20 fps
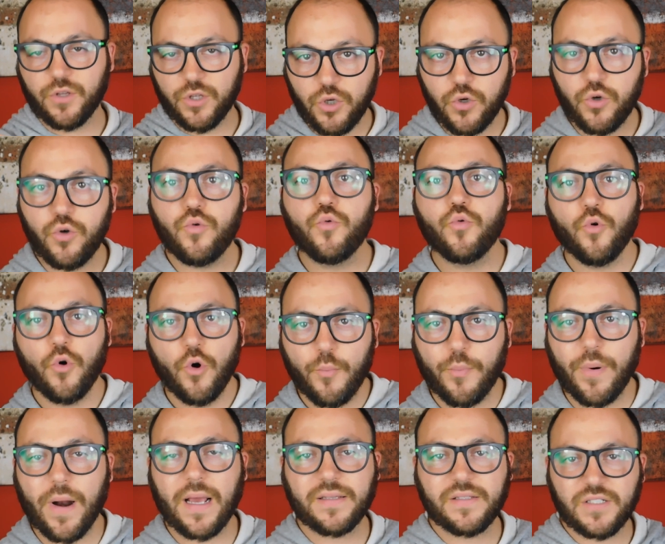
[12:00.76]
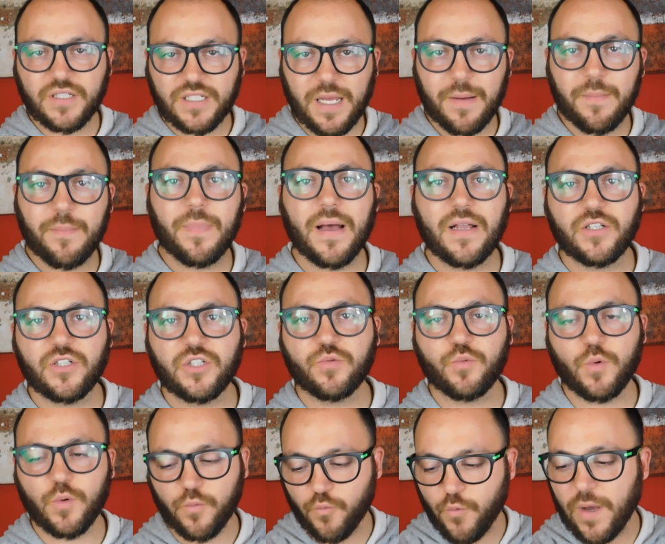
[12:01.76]
you practice some punches
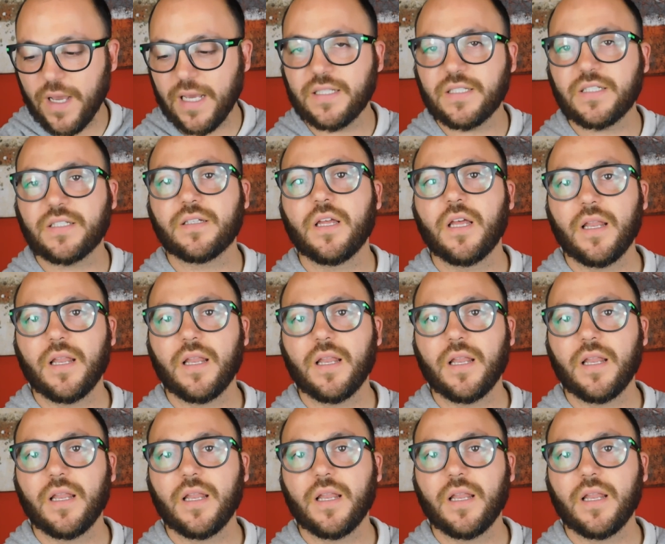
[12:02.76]
with weights,